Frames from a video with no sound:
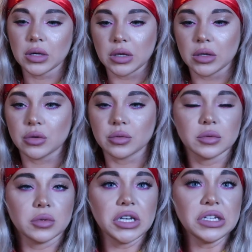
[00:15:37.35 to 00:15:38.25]
you know,
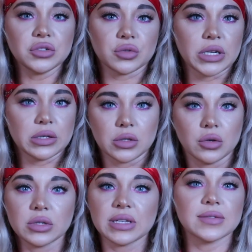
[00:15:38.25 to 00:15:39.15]
an injury. You
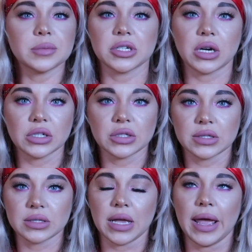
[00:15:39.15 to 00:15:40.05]
always have to be cautious.
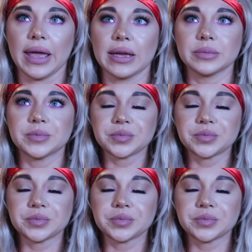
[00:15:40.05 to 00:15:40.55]
And